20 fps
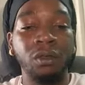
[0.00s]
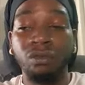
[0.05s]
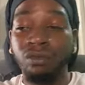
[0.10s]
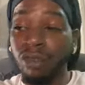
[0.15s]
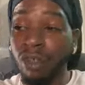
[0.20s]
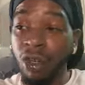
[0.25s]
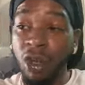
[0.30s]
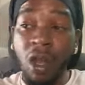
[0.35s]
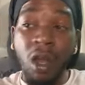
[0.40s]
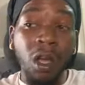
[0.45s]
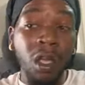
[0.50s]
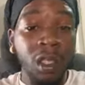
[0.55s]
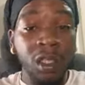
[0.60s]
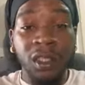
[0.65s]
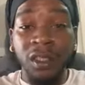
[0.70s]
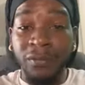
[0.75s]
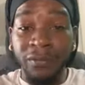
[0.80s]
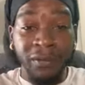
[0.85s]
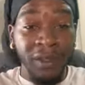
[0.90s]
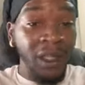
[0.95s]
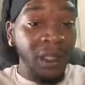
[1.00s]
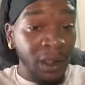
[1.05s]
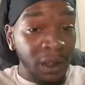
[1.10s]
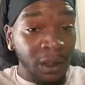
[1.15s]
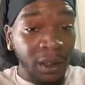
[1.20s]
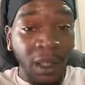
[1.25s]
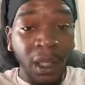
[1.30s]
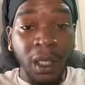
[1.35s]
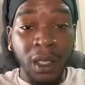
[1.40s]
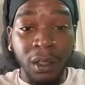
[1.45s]
regardless of
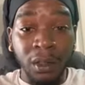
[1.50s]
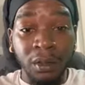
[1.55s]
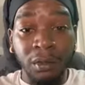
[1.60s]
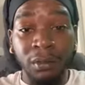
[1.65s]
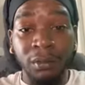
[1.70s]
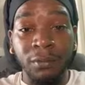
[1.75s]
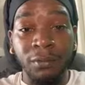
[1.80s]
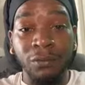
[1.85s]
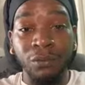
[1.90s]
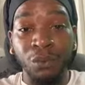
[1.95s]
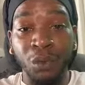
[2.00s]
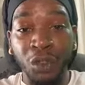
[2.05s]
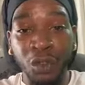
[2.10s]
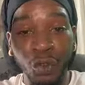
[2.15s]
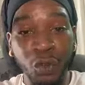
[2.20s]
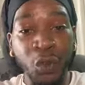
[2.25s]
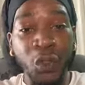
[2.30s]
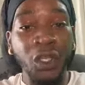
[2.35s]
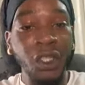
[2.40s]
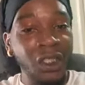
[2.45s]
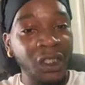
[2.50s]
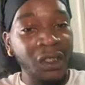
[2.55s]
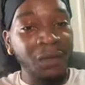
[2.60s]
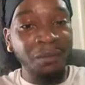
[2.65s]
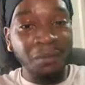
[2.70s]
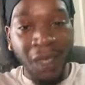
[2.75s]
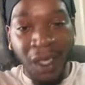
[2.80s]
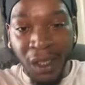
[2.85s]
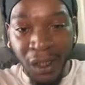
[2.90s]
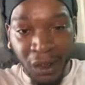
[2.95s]
anything, was going to
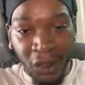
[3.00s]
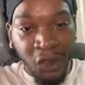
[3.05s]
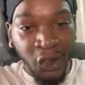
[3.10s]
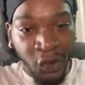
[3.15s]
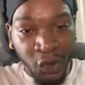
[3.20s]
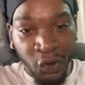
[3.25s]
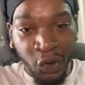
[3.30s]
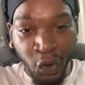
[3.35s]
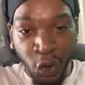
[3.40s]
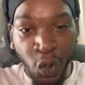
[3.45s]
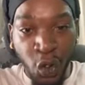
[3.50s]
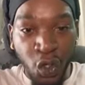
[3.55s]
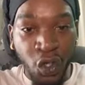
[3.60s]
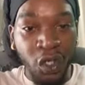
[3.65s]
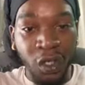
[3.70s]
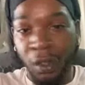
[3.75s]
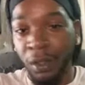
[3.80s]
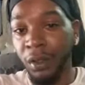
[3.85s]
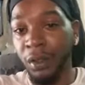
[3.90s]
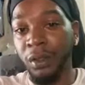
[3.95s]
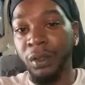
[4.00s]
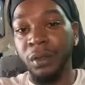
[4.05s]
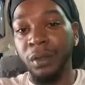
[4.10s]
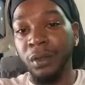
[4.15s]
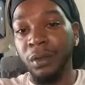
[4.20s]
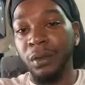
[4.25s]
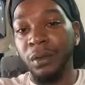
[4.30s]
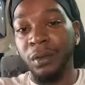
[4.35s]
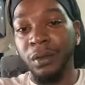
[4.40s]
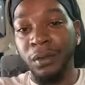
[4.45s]
make sure
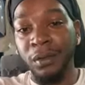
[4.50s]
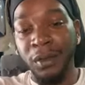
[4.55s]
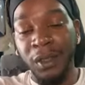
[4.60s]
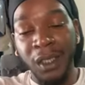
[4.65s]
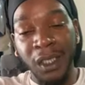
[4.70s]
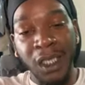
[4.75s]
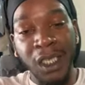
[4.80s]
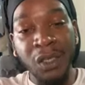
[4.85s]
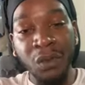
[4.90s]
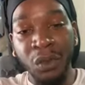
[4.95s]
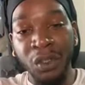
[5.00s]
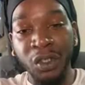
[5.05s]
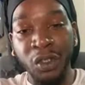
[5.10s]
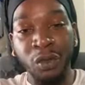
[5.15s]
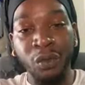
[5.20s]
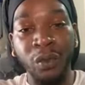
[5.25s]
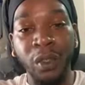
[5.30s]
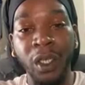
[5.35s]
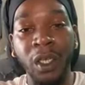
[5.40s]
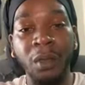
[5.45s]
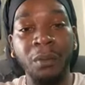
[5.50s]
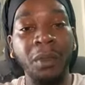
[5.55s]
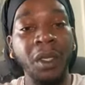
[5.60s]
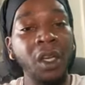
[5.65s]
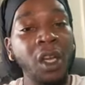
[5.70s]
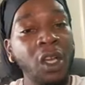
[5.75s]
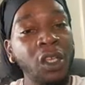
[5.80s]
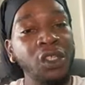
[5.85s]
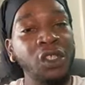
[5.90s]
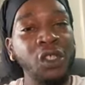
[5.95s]
that he was around, but
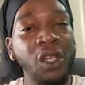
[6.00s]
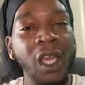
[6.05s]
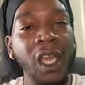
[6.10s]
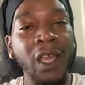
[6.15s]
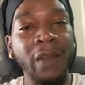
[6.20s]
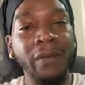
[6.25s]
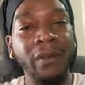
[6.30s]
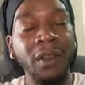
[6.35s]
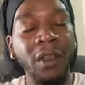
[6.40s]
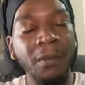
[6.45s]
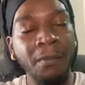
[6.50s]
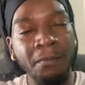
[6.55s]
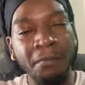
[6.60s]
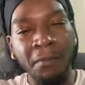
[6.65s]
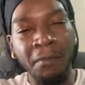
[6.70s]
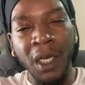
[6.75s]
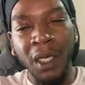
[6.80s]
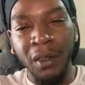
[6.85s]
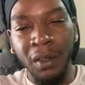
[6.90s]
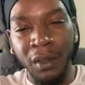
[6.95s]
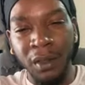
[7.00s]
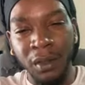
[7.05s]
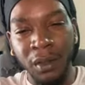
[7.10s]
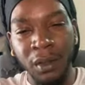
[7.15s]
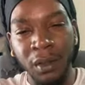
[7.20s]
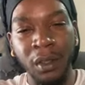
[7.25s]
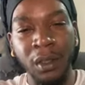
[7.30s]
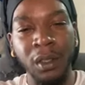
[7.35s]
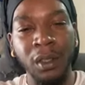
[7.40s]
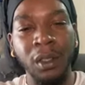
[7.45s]
also having a mother
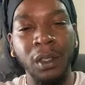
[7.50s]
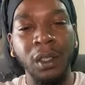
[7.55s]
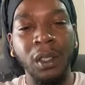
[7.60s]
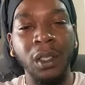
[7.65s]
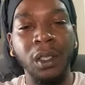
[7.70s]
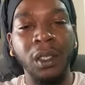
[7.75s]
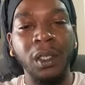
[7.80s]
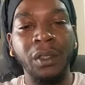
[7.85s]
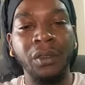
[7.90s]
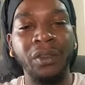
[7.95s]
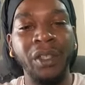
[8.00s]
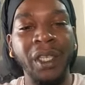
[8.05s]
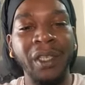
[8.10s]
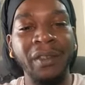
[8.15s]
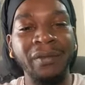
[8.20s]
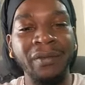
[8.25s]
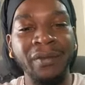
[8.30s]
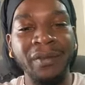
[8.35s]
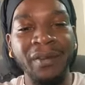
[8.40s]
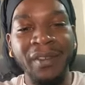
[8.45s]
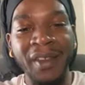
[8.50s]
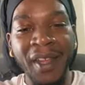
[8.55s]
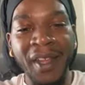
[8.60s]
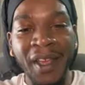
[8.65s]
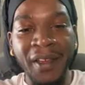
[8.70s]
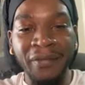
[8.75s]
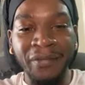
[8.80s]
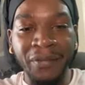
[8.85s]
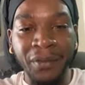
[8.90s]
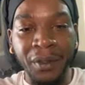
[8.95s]
that
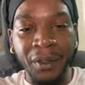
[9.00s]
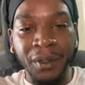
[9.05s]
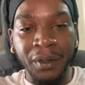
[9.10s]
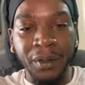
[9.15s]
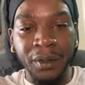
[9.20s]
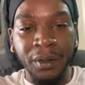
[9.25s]
never,